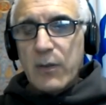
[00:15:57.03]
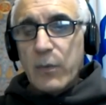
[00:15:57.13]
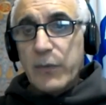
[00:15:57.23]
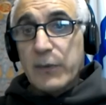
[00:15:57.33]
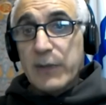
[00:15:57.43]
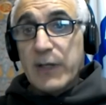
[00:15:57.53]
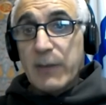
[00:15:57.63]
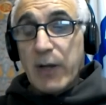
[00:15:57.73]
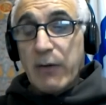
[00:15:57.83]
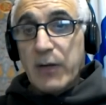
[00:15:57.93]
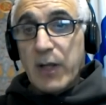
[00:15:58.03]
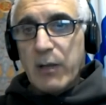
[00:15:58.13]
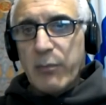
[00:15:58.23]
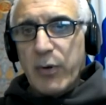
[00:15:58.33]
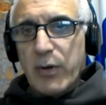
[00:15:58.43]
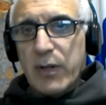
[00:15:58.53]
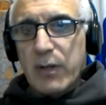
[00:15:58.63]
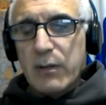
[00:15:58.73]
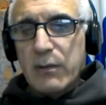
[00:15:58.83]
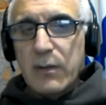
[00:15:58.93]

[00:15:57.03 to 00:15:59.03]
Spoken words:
with the leading Maronite party